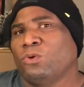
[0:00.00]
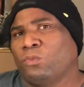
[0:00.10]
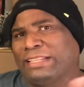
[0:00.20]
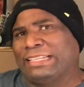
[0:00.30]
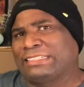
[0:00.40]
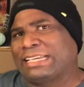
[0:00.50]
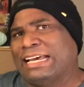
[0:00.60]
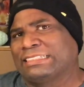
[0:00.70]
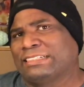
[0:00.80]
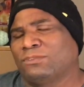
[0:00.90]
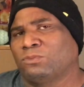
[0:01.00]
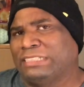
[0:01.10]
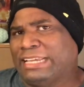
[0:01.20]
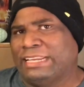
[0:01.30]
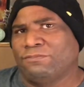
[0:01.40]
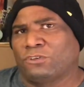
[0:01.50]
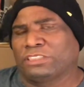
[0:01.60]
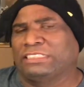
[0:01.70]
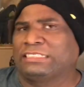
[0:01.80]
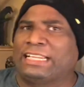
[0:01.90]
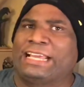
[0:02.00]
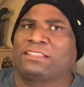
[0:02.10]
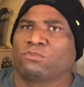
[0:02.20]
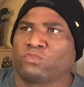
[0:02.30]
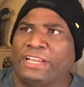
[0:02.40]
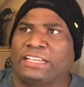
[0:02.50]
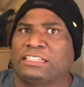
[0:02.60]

with this Godzilla then versus like the Rick.